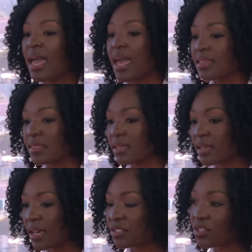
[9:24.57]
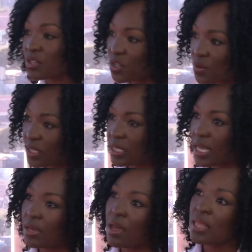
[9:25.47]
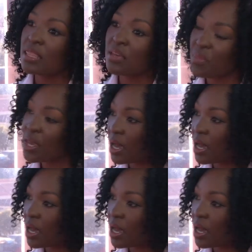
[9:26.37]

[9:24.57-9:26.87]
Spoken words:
And then the guys in the USA, they may